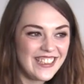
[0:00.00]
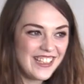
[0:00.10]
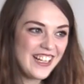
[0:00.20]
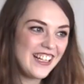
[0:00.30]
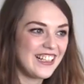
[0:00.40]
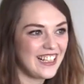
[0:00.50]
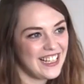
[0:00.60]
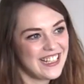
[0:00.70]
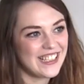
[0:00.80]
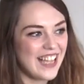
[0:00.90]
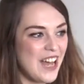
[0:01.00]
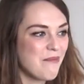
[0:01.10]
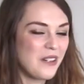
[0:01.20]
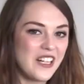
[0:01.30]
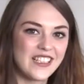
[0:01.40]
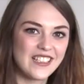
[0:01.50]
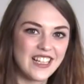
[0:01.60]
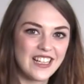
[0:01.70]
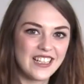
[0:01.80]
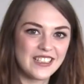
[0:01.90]
Girl cleans camera. Is
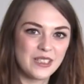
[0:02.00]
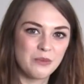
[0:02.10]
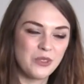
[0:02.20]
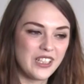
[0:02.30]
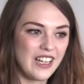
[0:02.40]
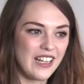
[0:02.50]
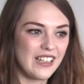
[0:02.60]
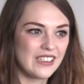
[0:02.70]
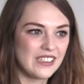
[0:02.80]
that like some weird like